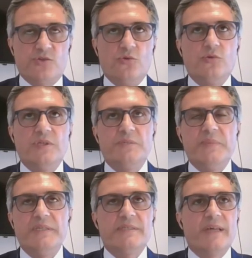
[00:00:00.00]
So this
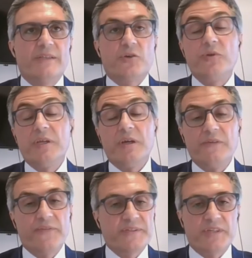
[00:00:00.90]
means that critical
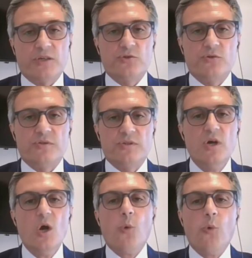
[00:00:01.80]
infrastructures
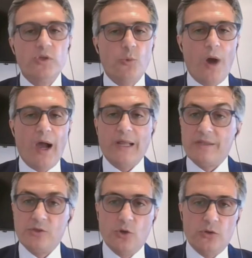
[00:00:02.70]
worldwide,
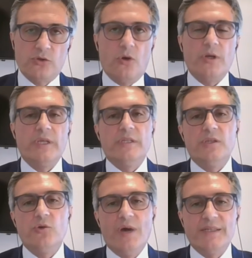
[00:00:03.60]
not only in
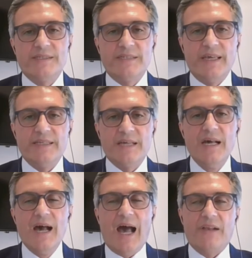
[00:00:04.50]
the United States,
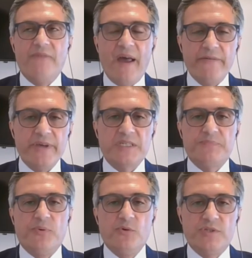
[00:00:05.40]
are very
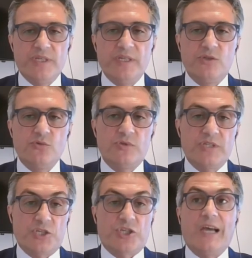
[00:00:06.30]
exposed to
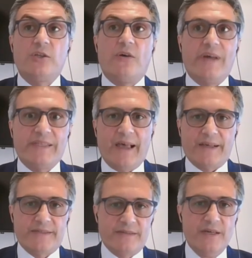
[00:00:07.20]
such kind of
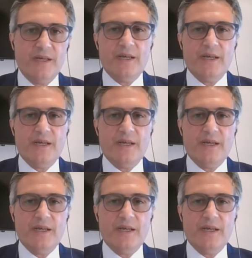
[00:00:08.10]
attacks.